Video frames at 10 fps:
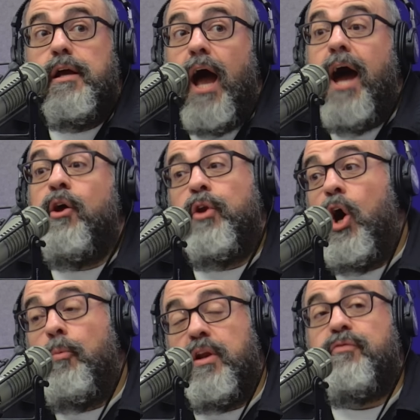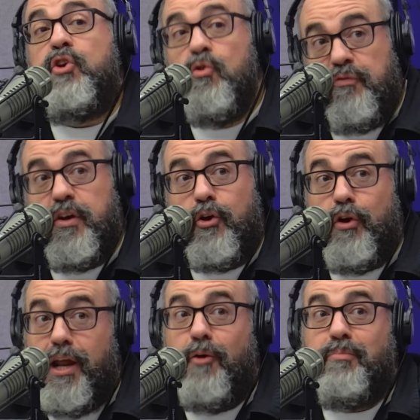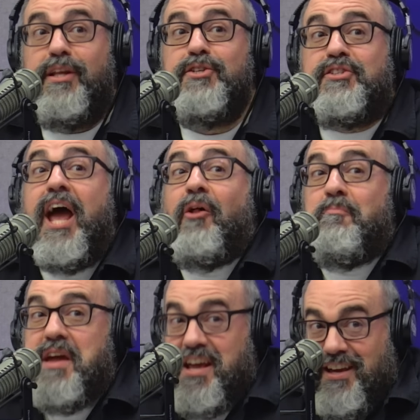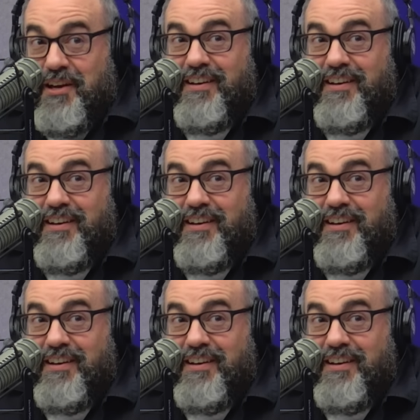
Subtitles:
I don't know, but if you figure it out, please tell me.